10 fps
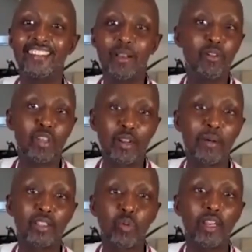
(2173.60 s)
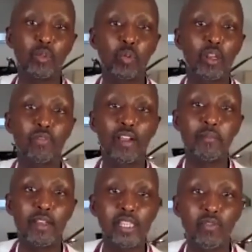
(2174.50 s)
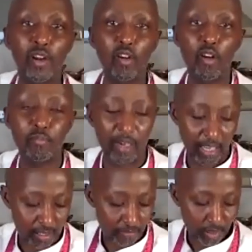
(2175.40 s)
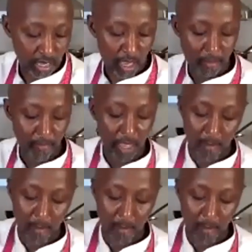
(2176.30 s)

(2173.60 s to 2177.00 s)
Yeah, we're looking about 20 25 minutes for our cornbread. Um, yep.